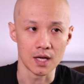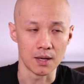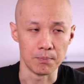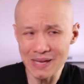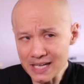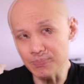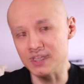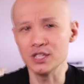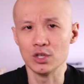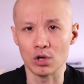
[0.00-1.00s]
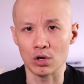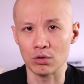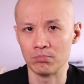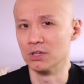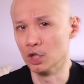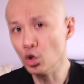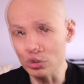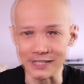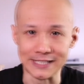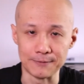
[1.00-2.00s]
maybe you're
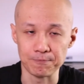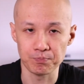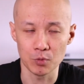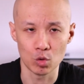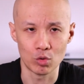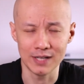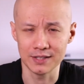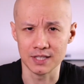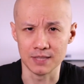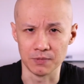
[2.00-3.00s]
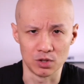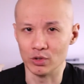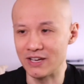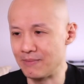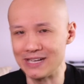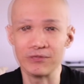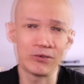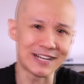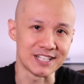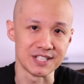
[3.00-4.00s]
lonely, right? You don't have many
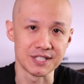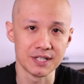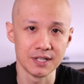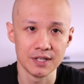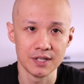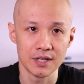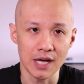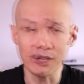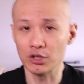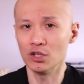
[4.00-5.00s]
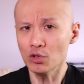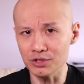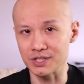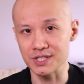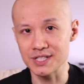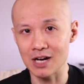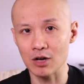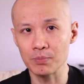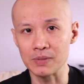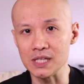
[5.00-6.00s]
friends, and you notice
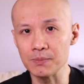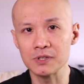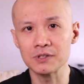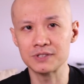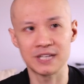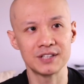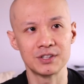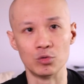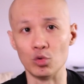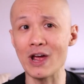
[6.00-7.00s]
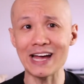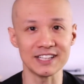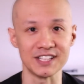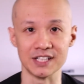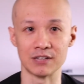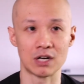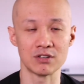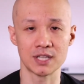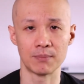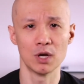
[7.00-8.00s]
how people tend to rally around
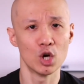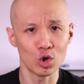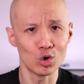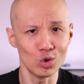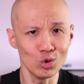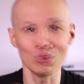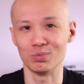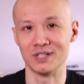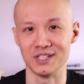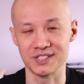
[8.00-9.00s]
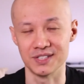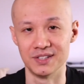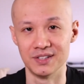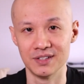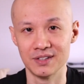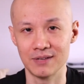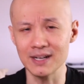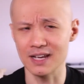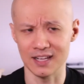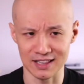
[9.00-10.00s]
some cool person,
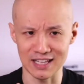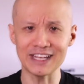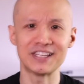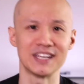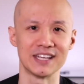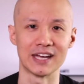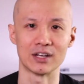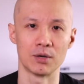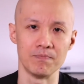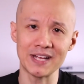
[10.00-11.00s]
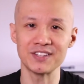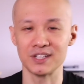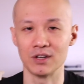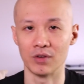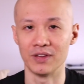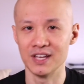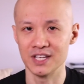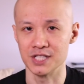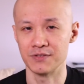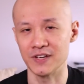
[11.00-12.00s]
right? Liking and commenting on
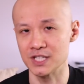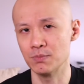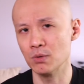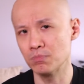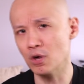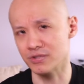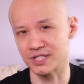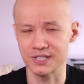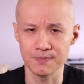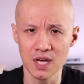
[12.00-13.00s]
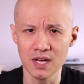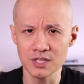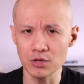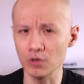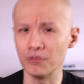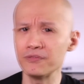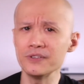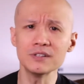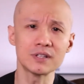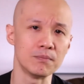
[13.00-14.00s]
his Facebook posts. So you
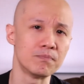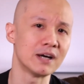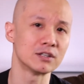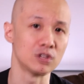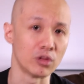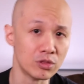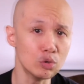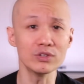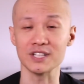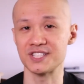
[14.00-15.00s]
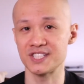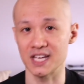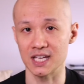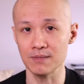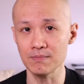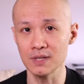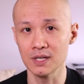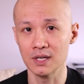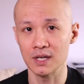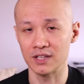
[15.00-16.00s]
feel compelled to do the same
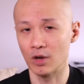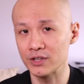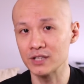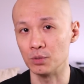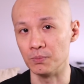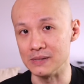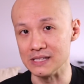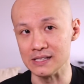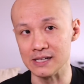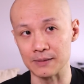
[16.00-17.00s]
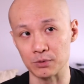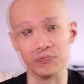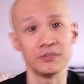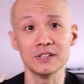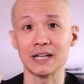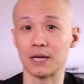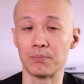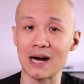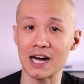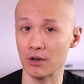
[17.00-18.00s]
in order to feel like a
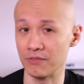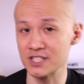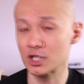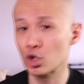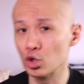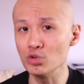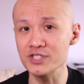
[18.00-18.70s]
part of this cool